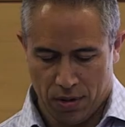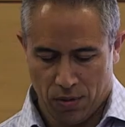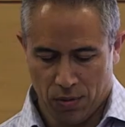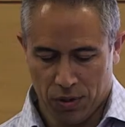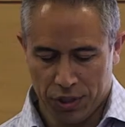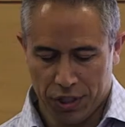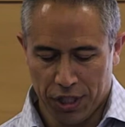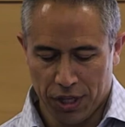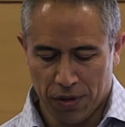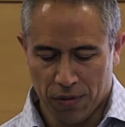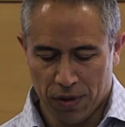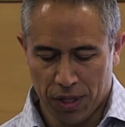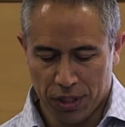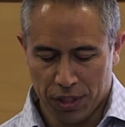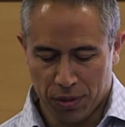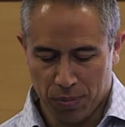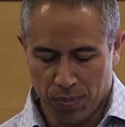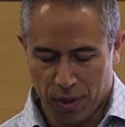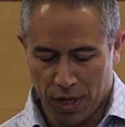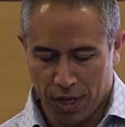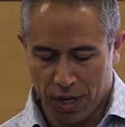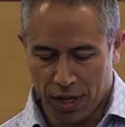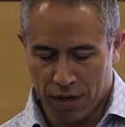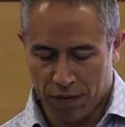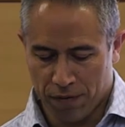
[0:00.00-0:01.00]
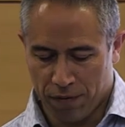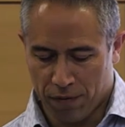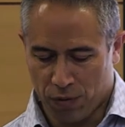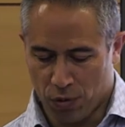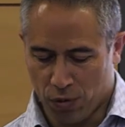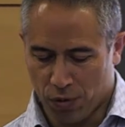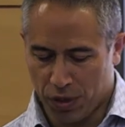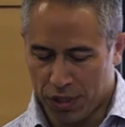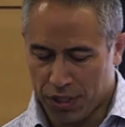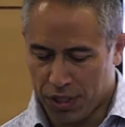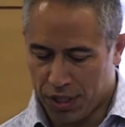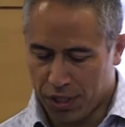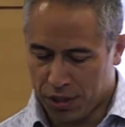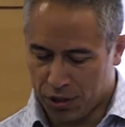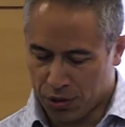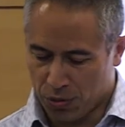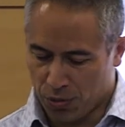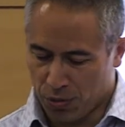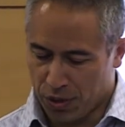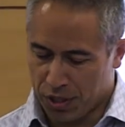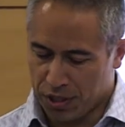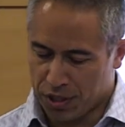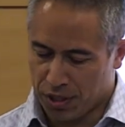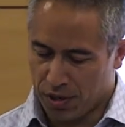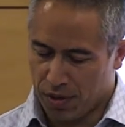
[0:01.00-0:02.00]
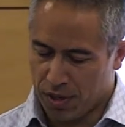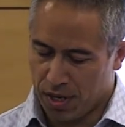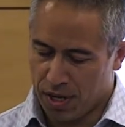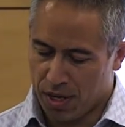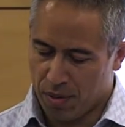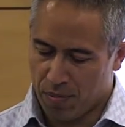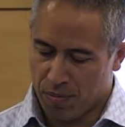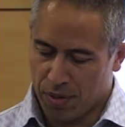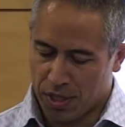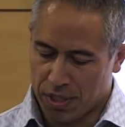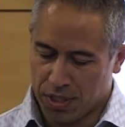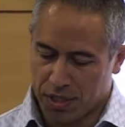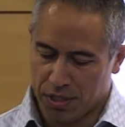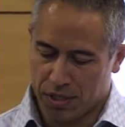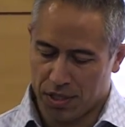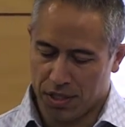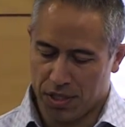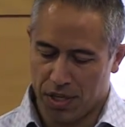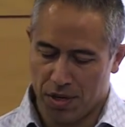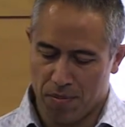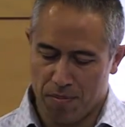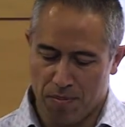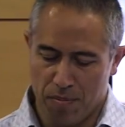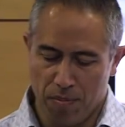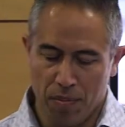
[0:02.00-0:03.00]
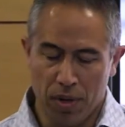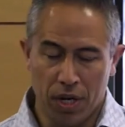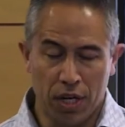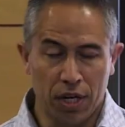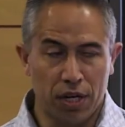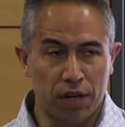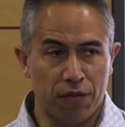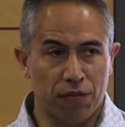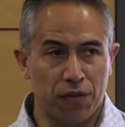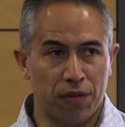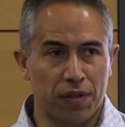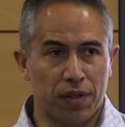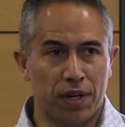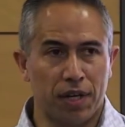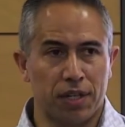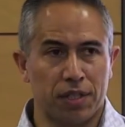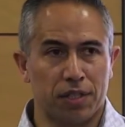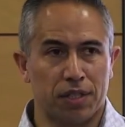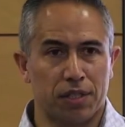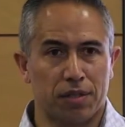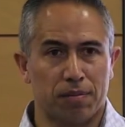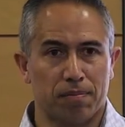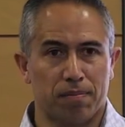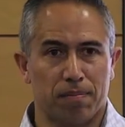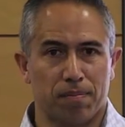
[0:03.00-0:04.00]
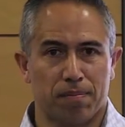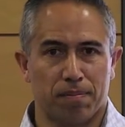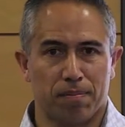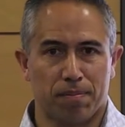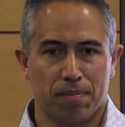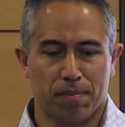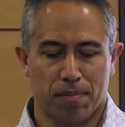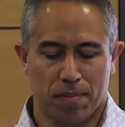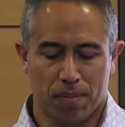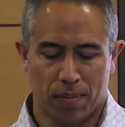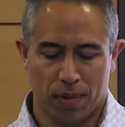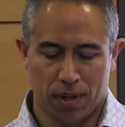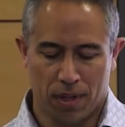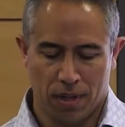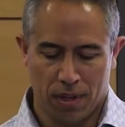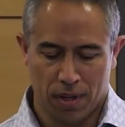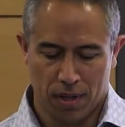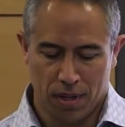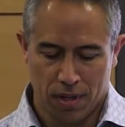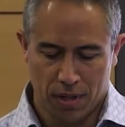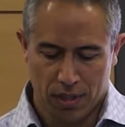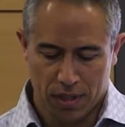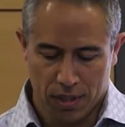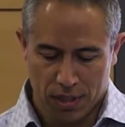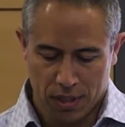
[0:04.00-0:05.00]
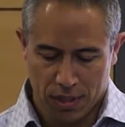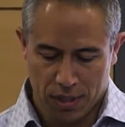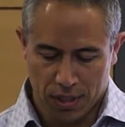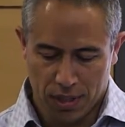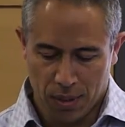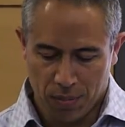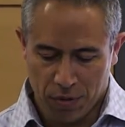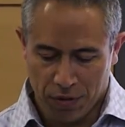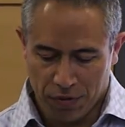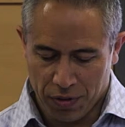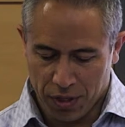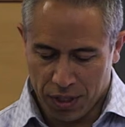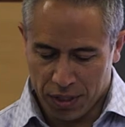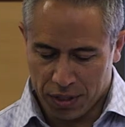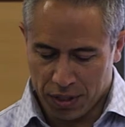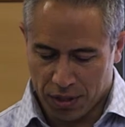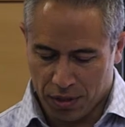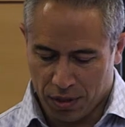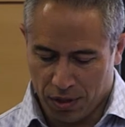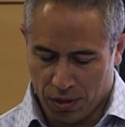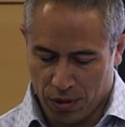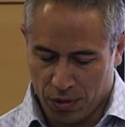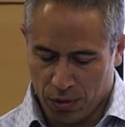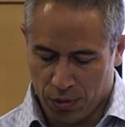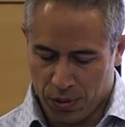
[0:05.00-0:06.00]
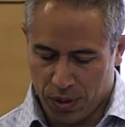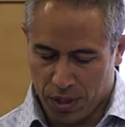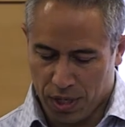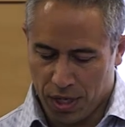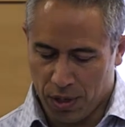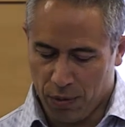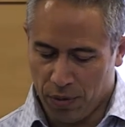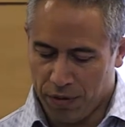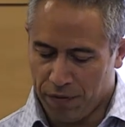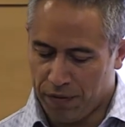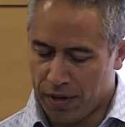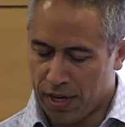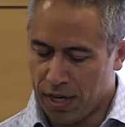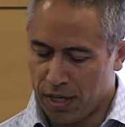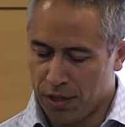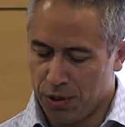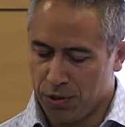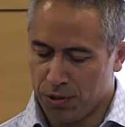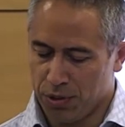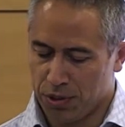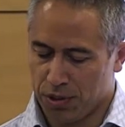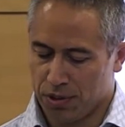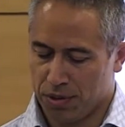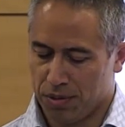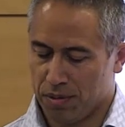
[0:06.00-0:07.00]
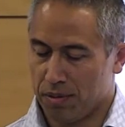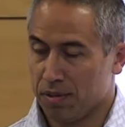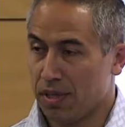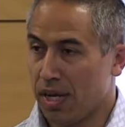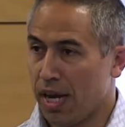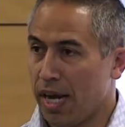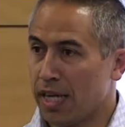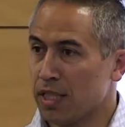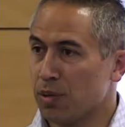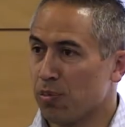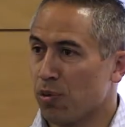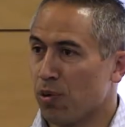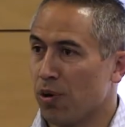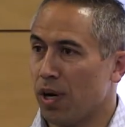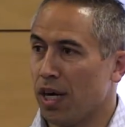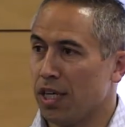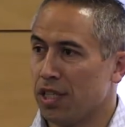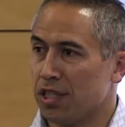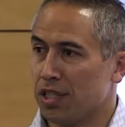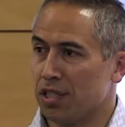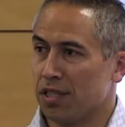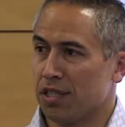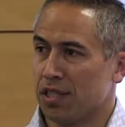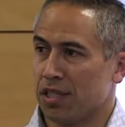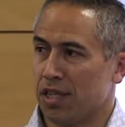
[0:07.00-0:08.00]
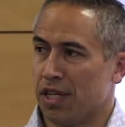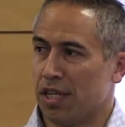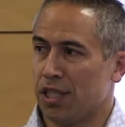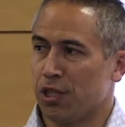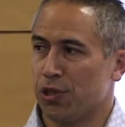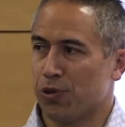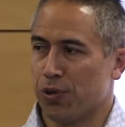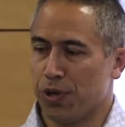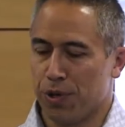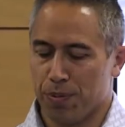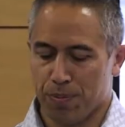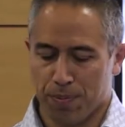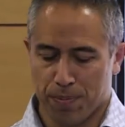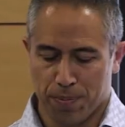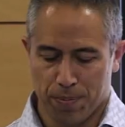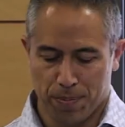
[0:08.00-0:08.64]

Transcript: Regeneration planning for residential red zone land must consider many different things. Some of these include iwi values, aspirations and history,